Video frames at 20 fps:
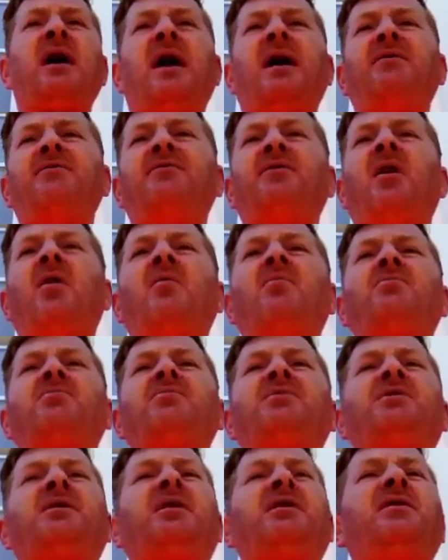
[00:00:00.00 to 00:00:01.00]
And
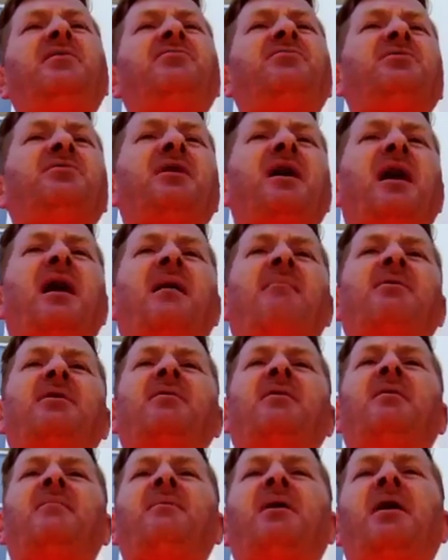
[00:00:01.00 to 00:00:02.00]
don't get into the
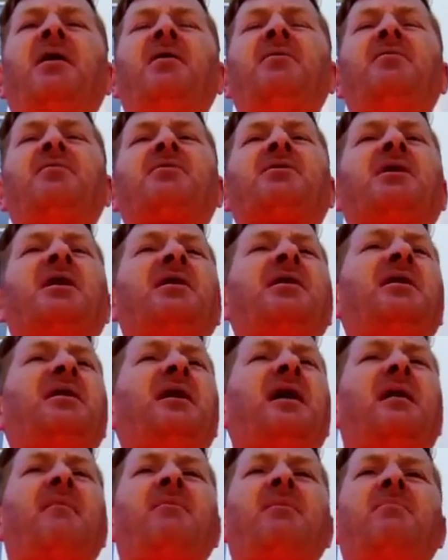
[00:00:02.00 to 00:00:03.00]
habit of
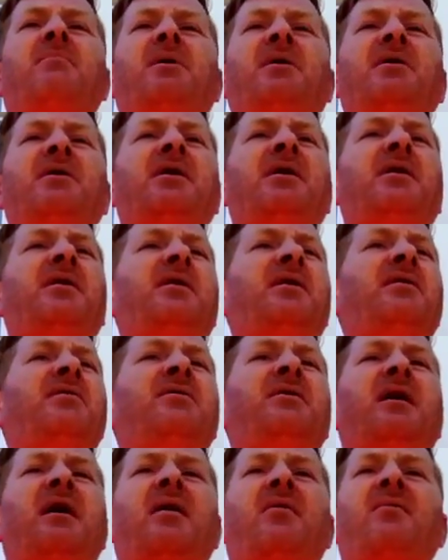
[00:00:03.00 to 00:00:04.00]
undercutting everybody
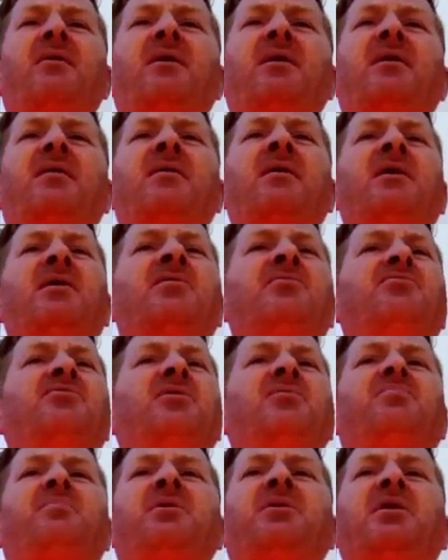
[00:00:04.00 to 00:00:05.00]
in the area
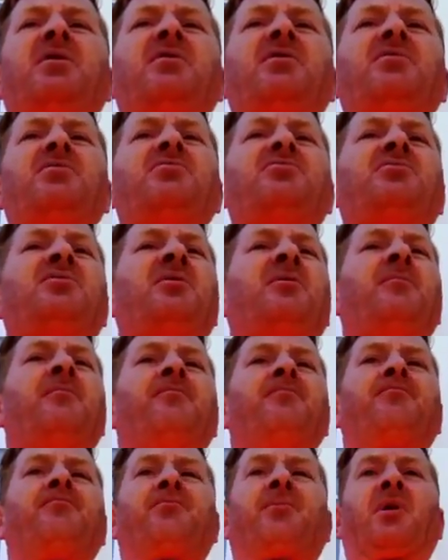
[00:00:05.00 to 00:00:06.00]
just because
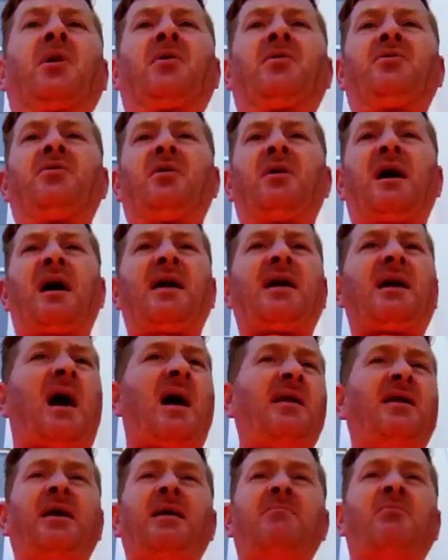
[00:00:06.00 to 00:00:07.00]
you're like,
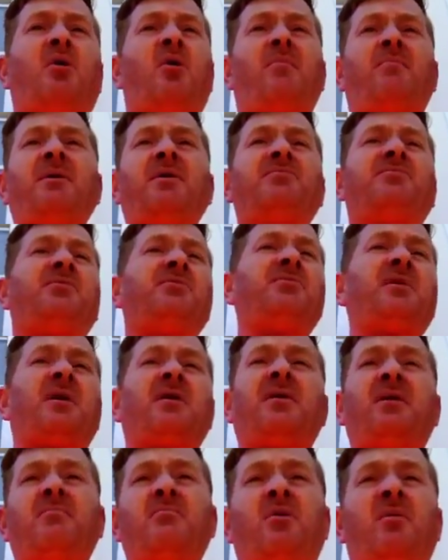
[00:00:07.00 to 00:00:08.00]
I need more business. I
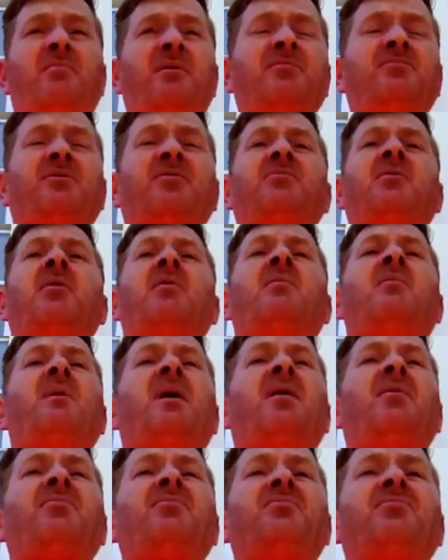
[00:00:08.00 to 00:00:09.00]
need more business.
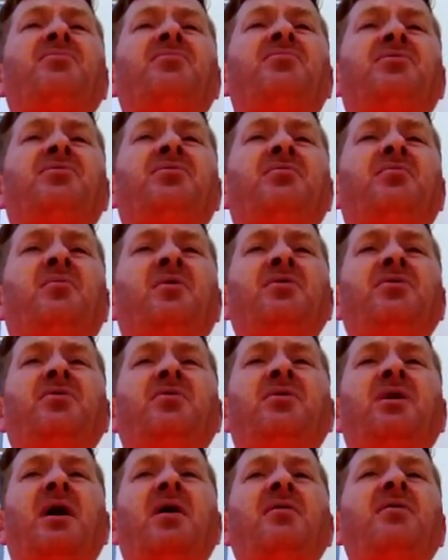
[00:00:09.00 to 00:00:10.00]
Well, when
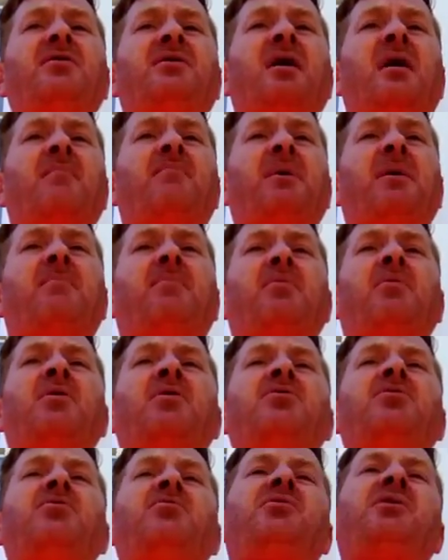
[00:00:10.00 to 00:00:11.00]
you undercut people,
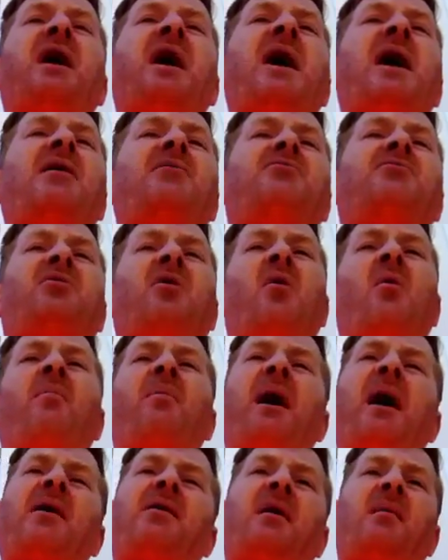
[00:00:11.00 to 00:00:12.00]
you can't go
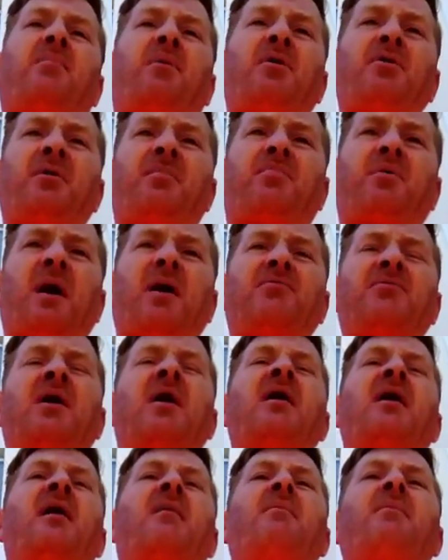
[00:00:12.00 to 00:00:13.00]
back up on your price.
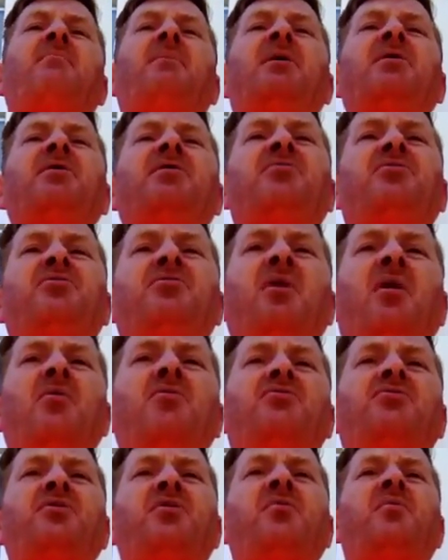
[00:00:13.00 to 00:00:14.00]
Everybody
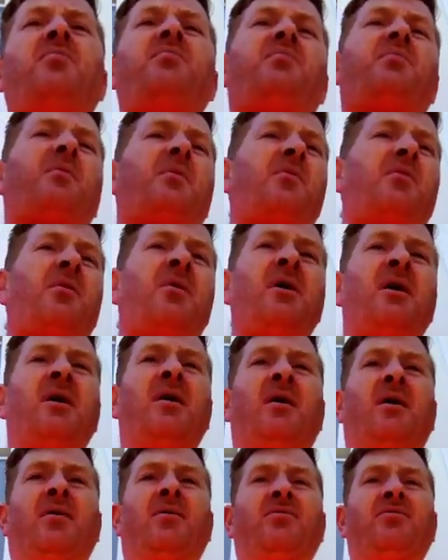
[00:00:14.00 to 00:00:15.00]
knows you for
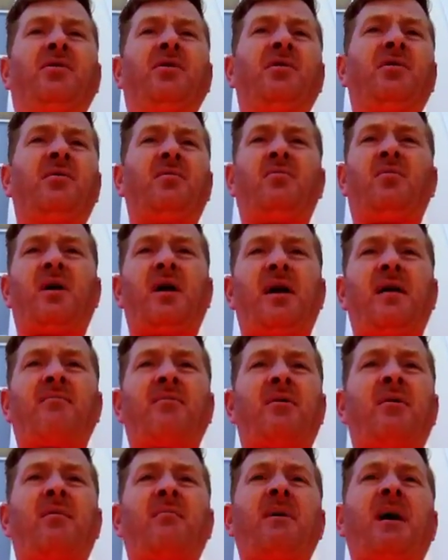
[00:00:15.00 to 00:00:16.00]
the
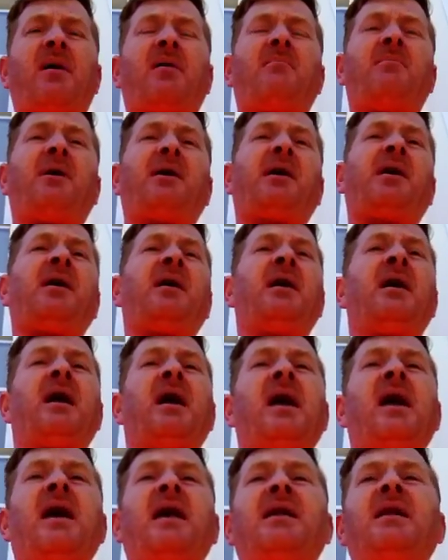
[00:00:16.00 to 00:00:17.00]
whatever amount of money.
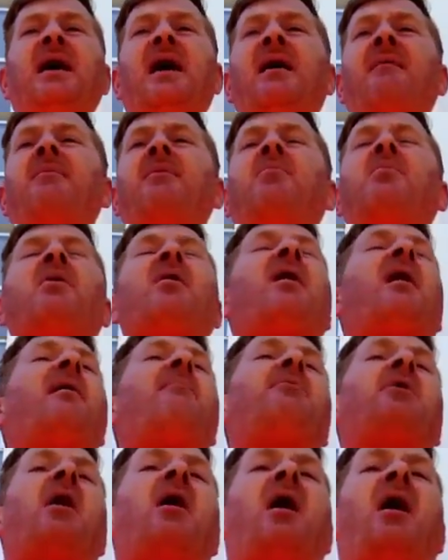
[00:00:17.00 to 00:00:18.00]
And everywhere
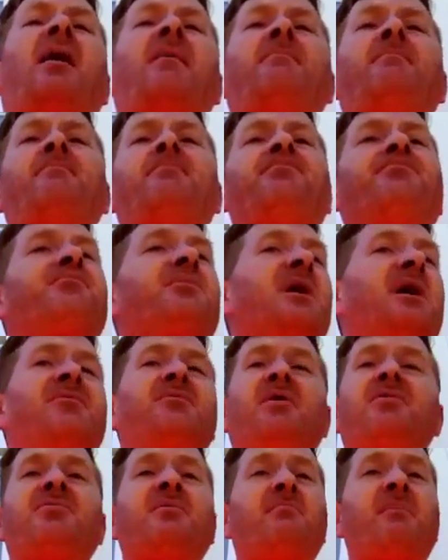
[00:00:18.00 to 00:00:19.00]
I've gone,
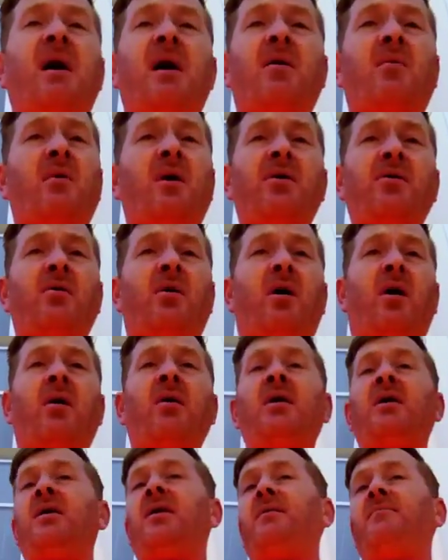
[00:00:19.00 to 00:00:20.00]
it doesn't matter where you are.